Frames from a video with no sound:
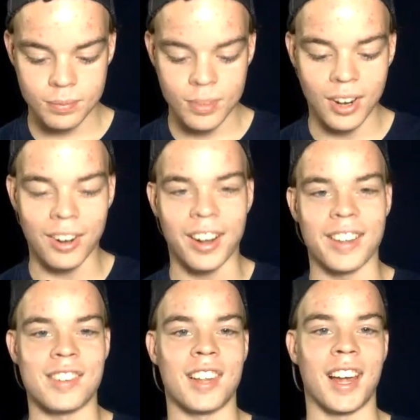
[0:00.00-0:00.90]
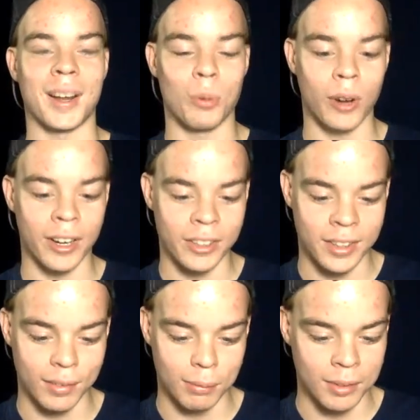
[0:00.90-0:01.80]
Ah, Zach, why are you
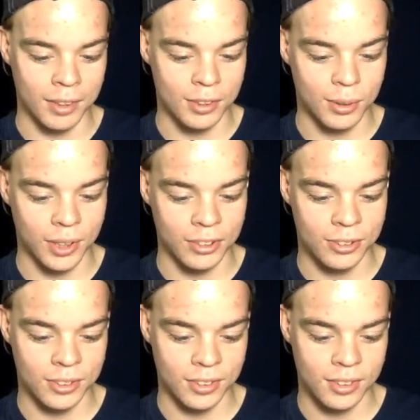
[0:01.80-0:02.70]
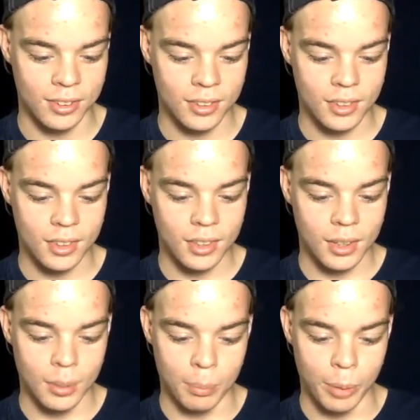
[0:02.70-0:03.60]
giving me these questions?
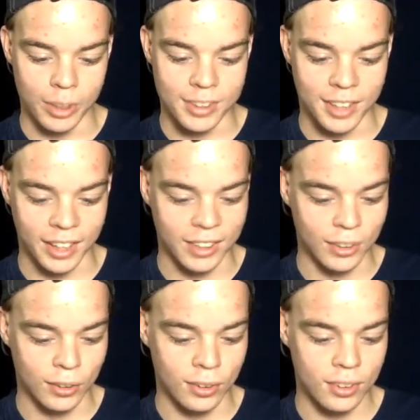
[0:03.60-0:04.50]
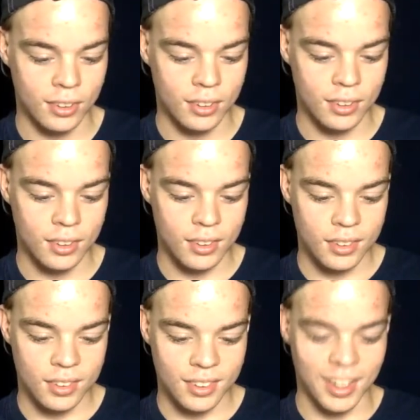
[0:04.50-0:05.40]
Book title,
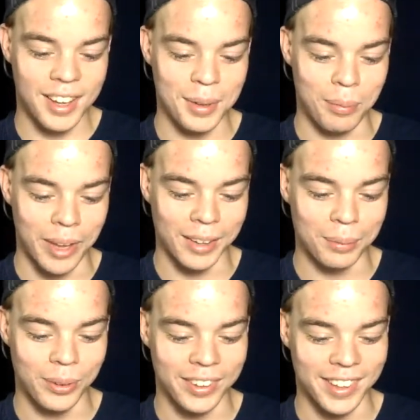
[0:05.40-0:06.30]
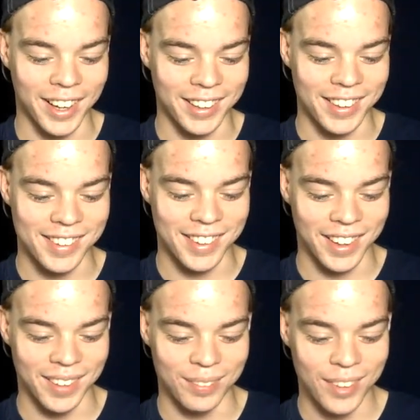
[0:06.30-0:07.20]
main protagonist
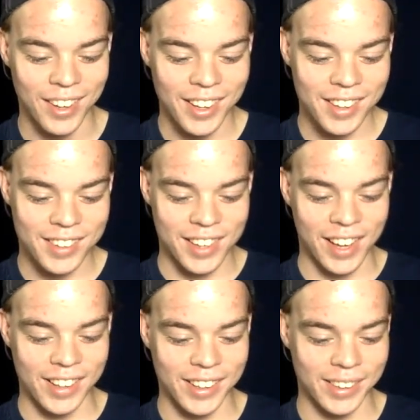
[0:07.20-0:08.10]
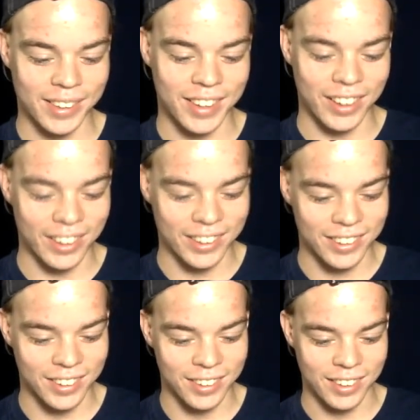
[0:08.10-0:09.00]
name, setting,
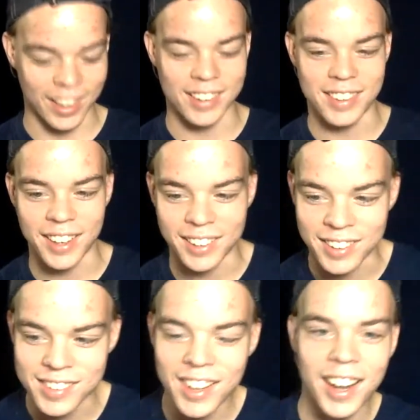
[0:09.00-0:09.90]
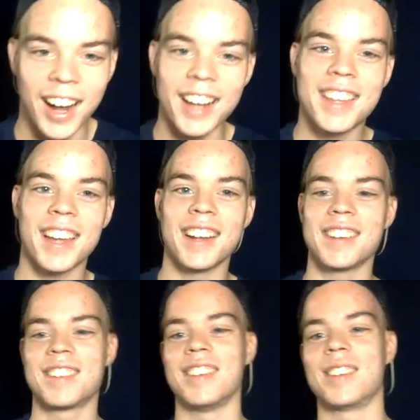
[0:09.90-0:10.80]
characters, antagonists. I can't
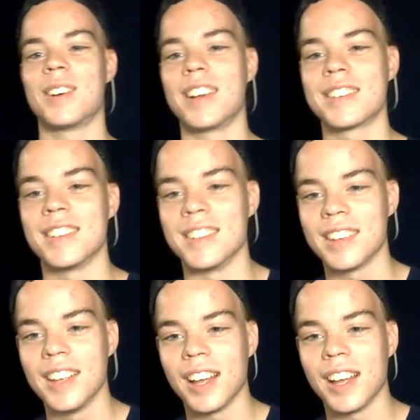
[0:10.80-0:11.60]
answer these questions.